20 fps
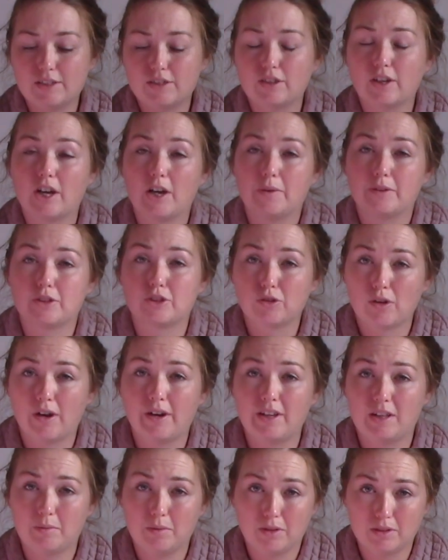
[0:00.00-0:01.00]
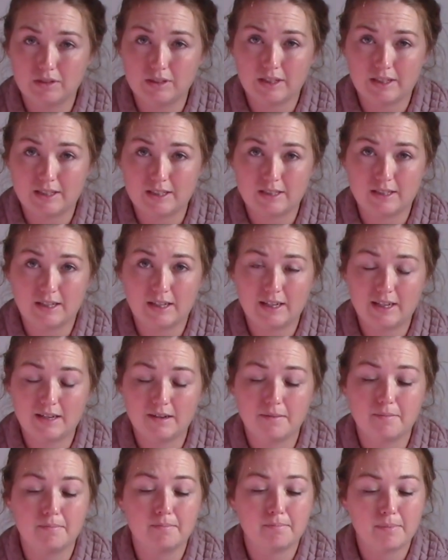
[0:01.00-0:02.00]
to go and try them on Dusty,
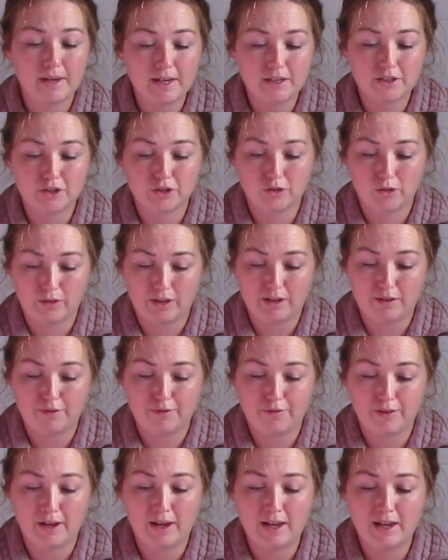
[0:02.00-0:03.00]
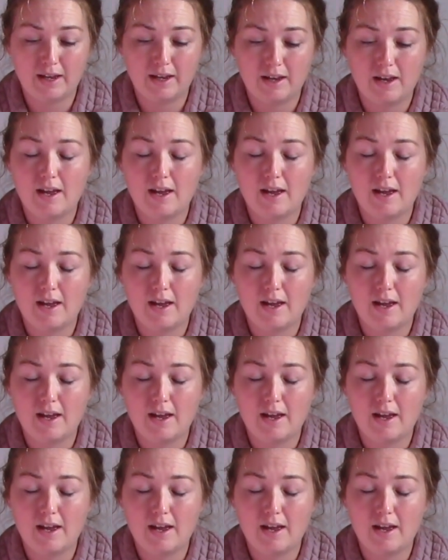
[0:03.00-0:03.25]
make sure they fit.